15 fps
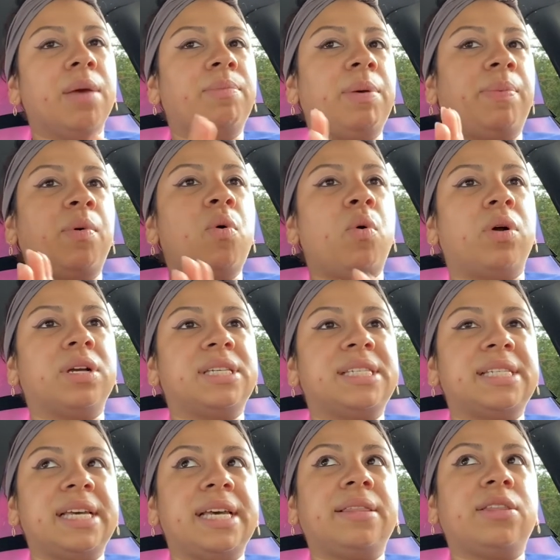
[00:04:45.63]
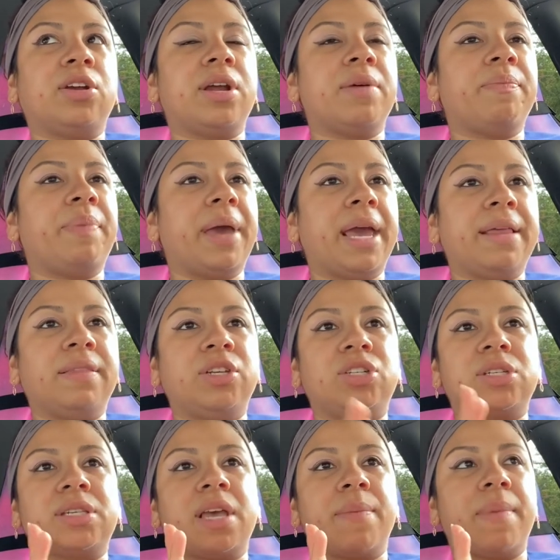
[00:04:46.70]
people who are sick they're in pain they
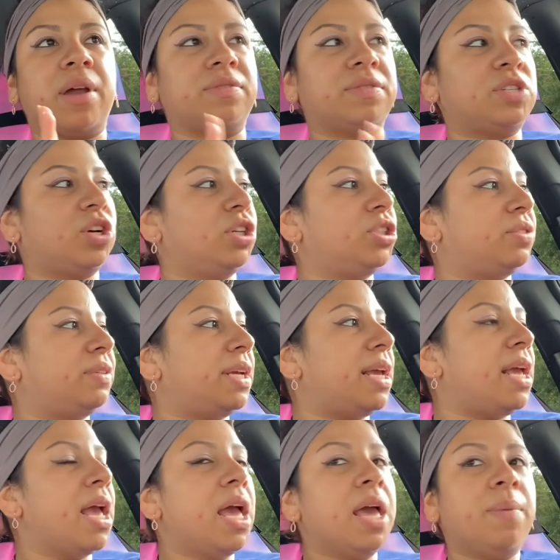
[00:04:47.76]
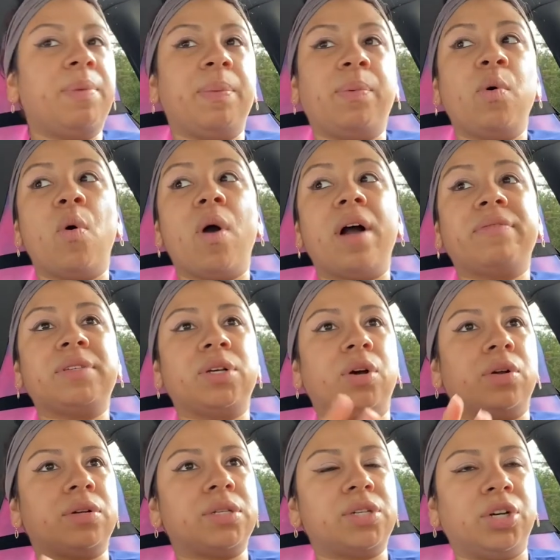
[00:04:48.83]
just came out of surgery people who have to
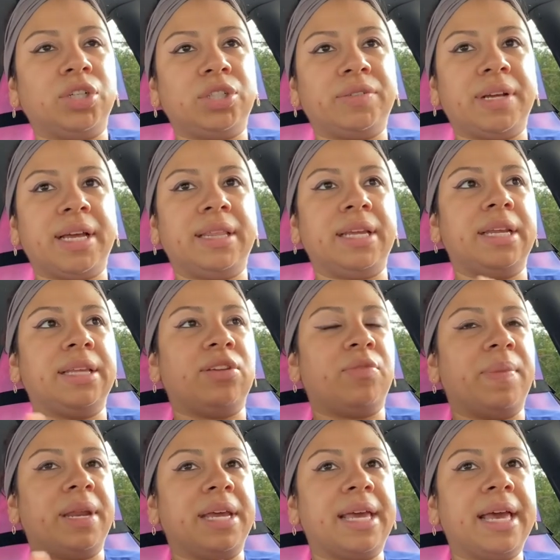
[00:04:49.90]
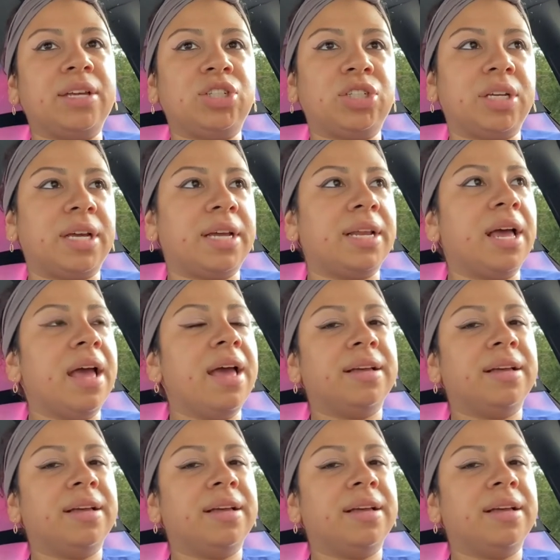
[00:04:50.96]
go to surgery and they need their medication